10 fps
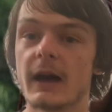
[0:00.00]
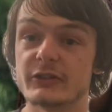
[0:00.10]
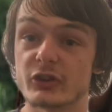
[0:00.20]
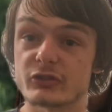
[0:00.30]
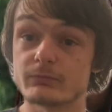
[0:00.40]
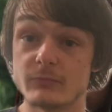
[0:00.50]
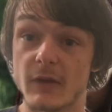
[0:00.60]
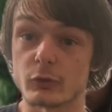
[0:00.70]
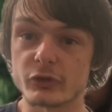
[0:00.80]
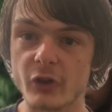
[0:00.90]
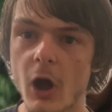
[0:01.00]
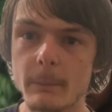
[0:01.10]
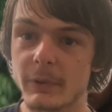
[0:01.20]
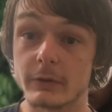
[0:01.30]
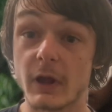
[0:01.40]
I just never saw
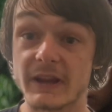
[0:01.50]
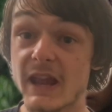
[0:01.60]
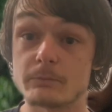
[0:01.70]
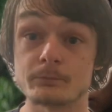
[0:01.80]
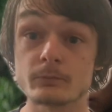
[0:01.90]
it, but again,